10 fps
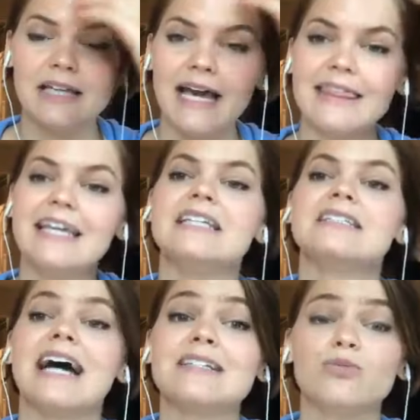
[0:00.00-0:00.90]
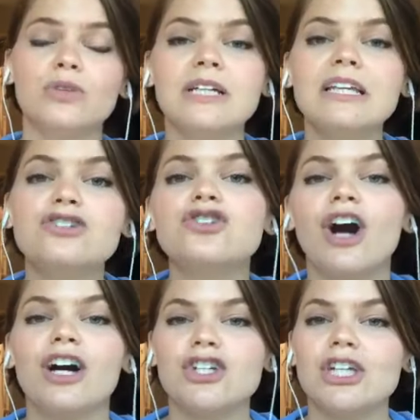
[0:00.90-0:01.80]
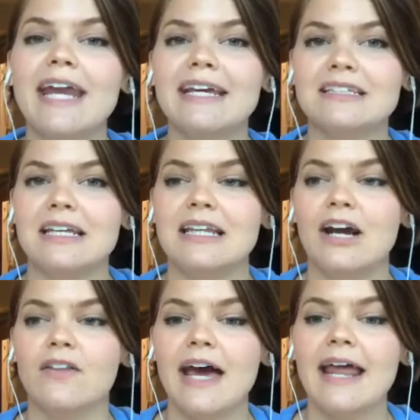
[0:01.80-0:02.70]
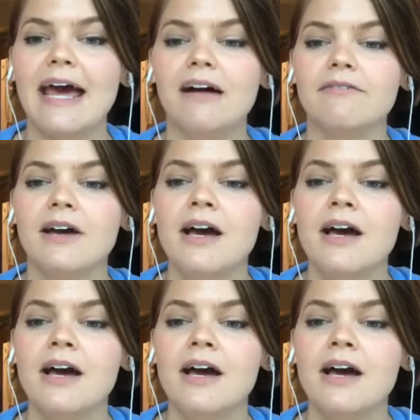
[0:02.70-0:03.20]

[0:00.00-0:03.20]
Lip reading: I think he's got some really strong genetics in there that have